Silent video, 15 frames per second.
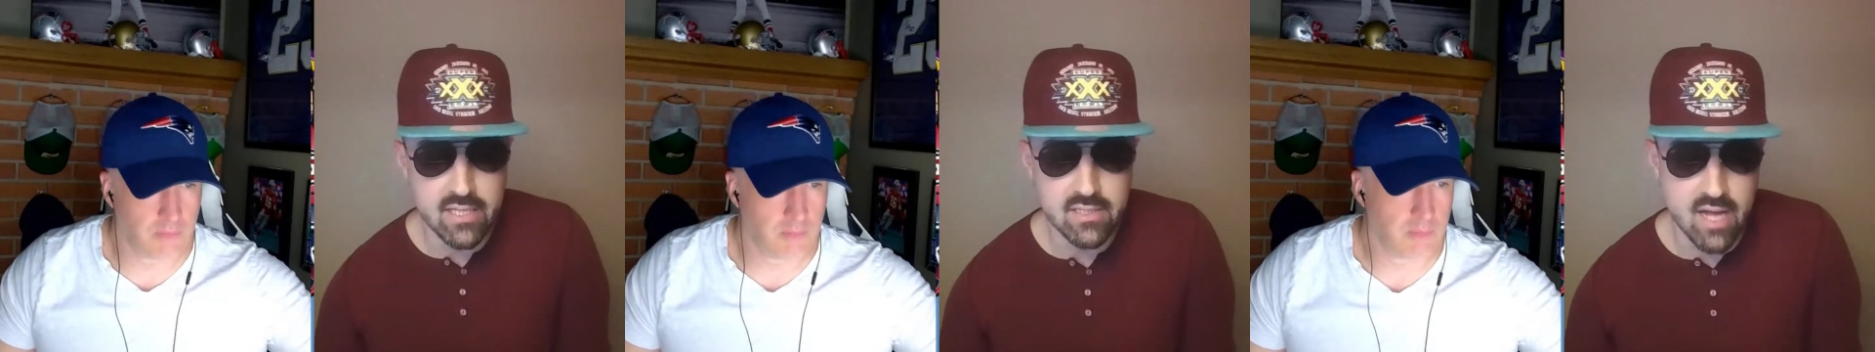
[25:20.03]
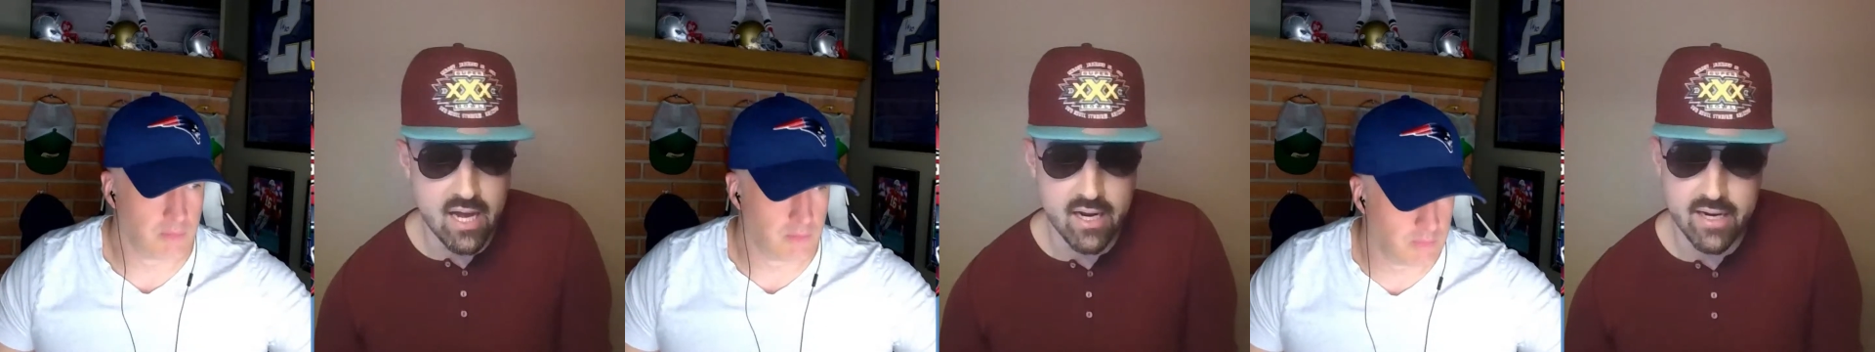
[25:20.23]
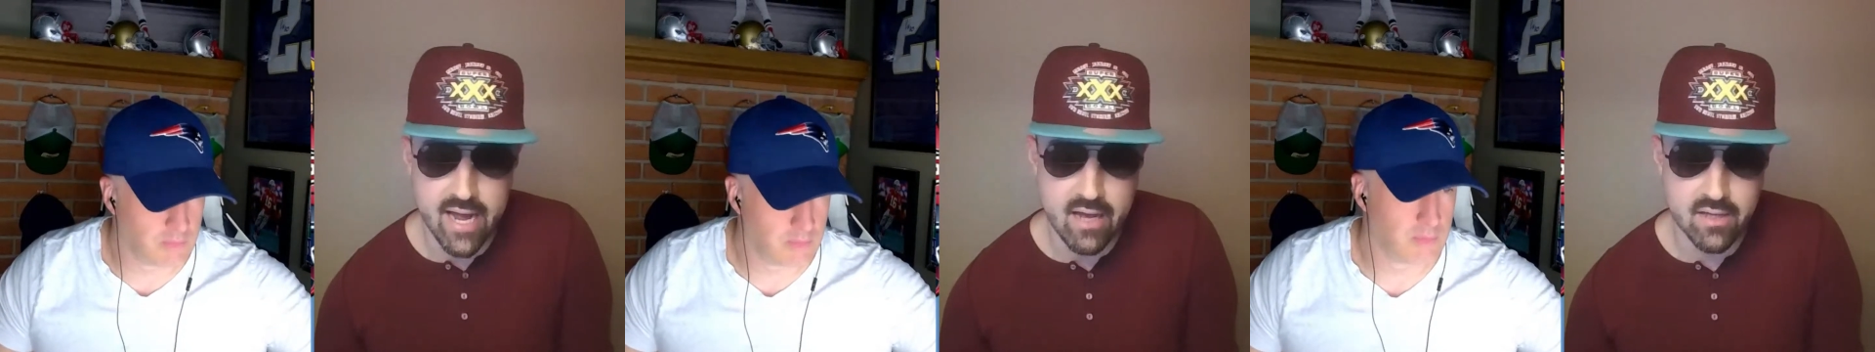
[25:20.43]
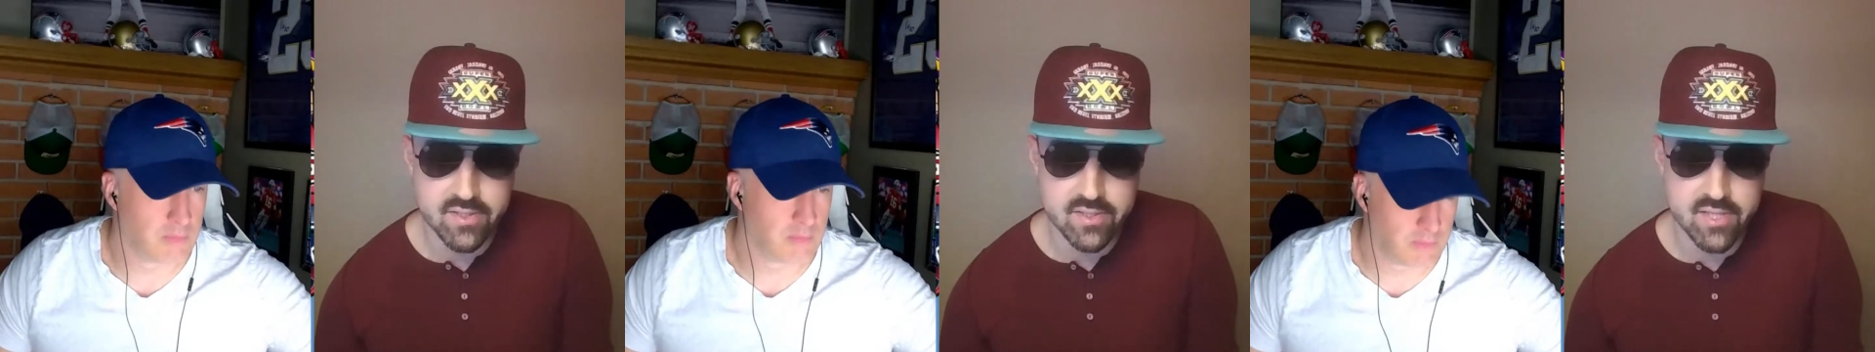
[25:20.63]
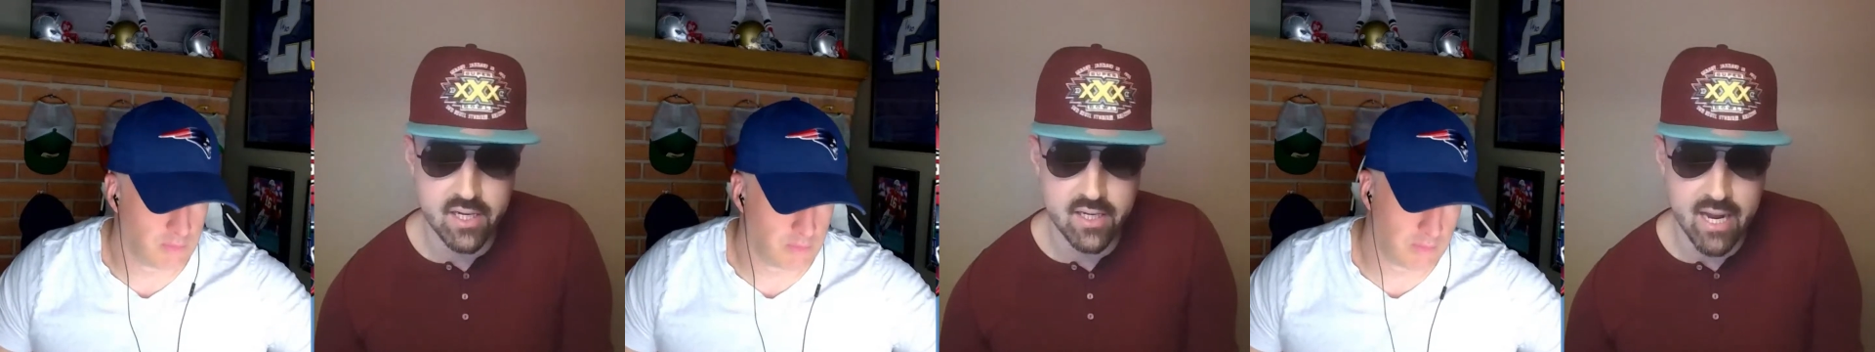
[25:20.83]
a lot of
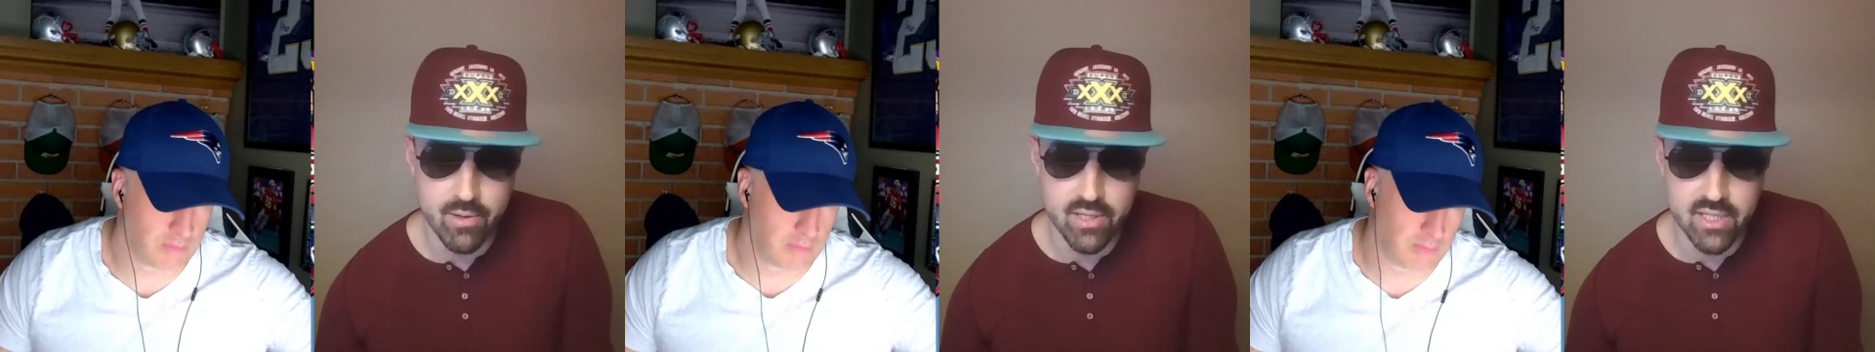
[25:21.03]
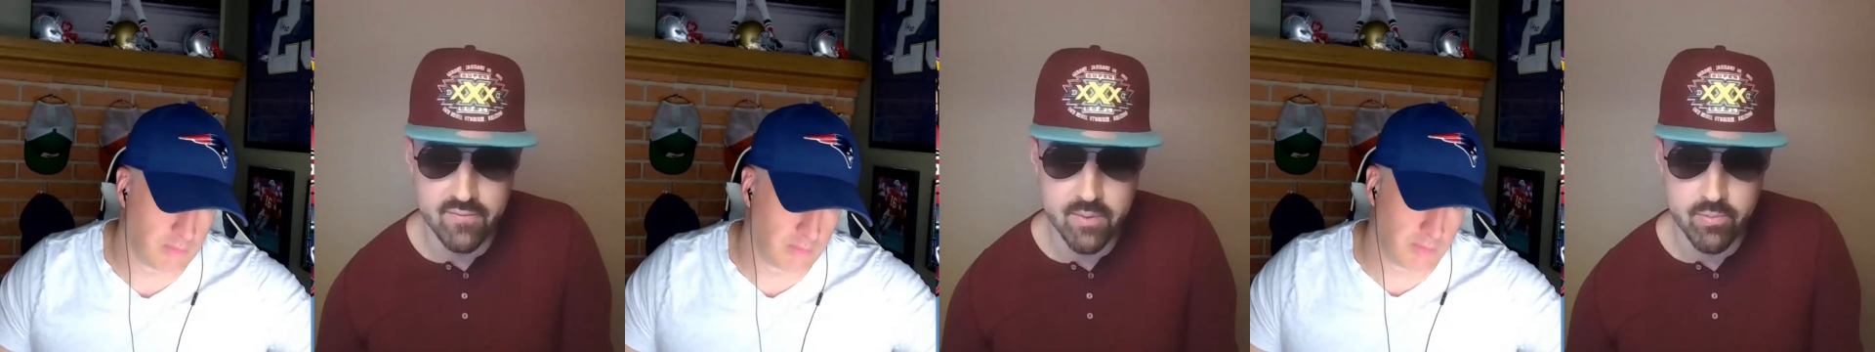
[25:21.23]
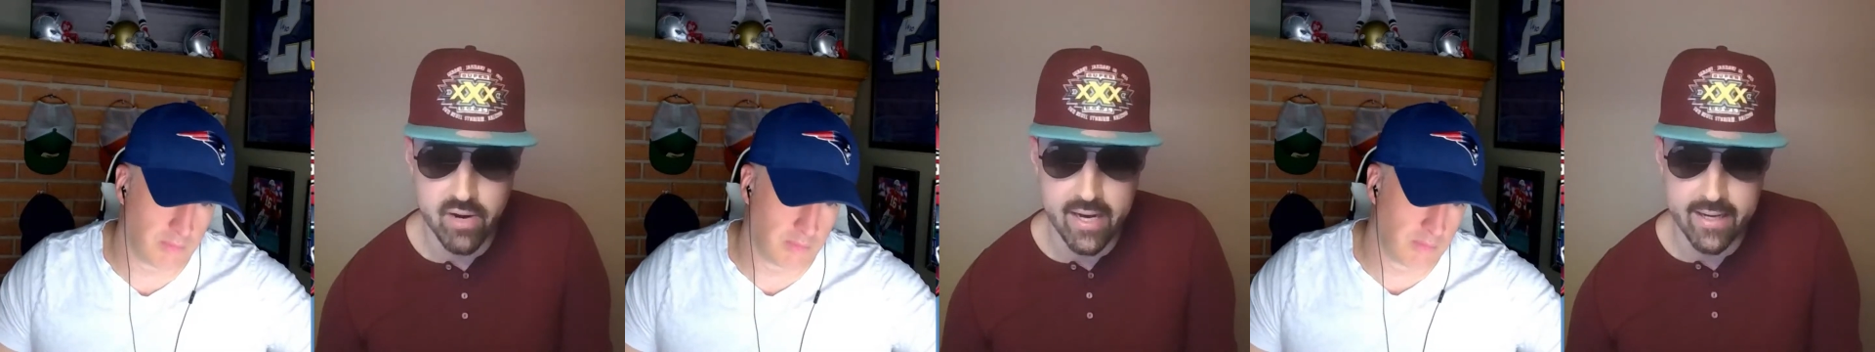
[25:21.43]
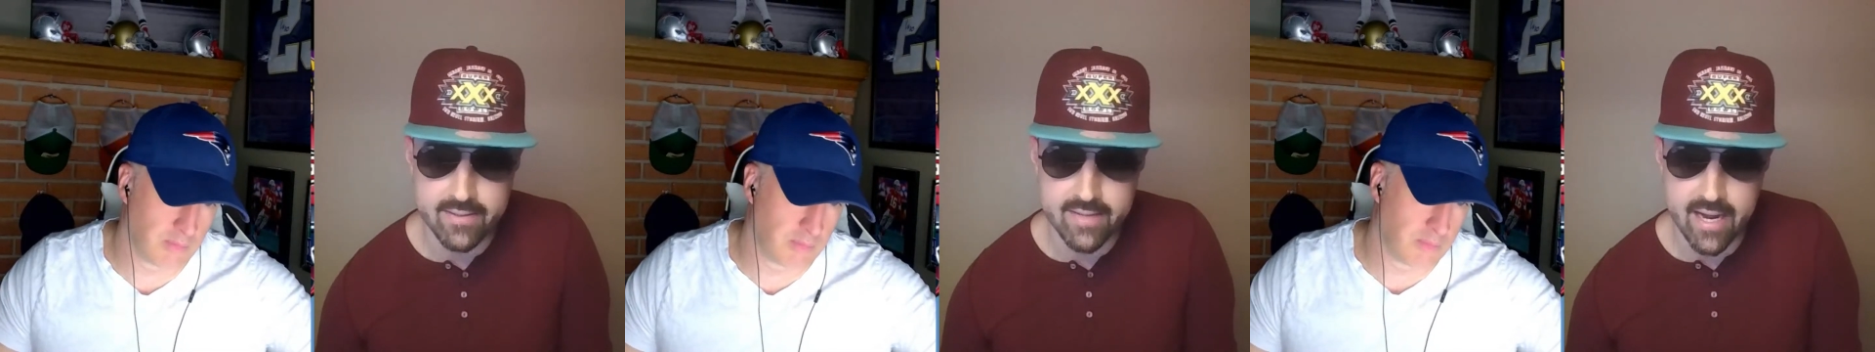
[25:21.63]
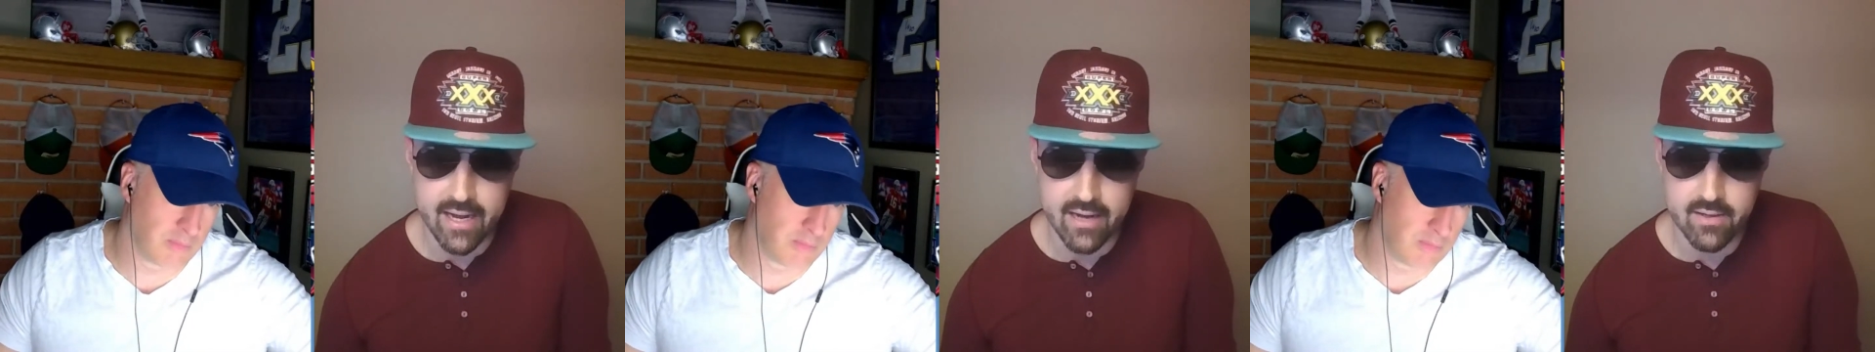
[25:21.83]
analysis on that. We love to break it
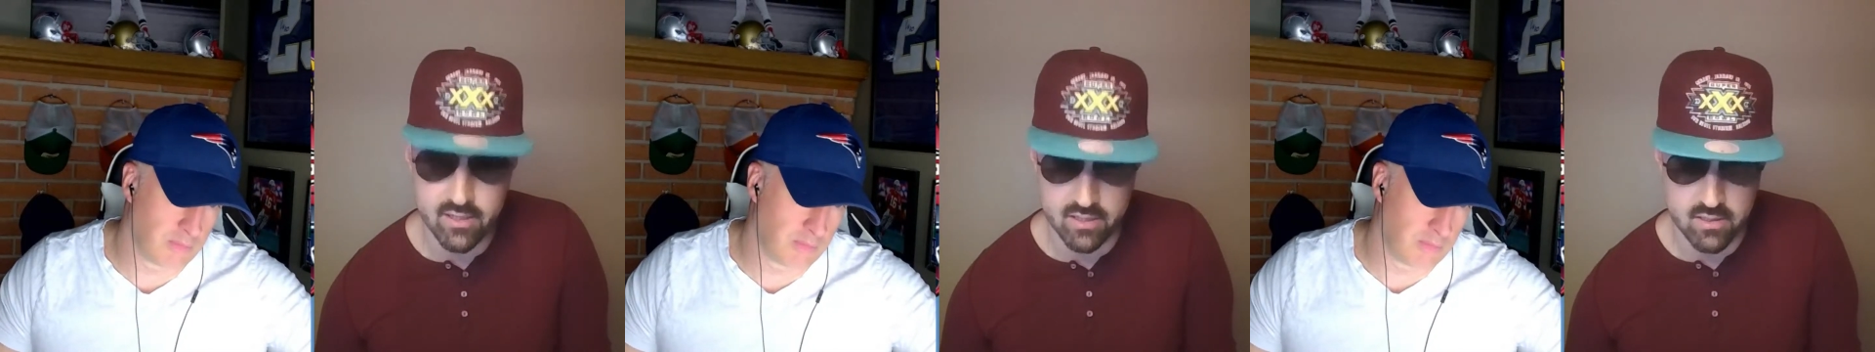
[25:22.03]
down.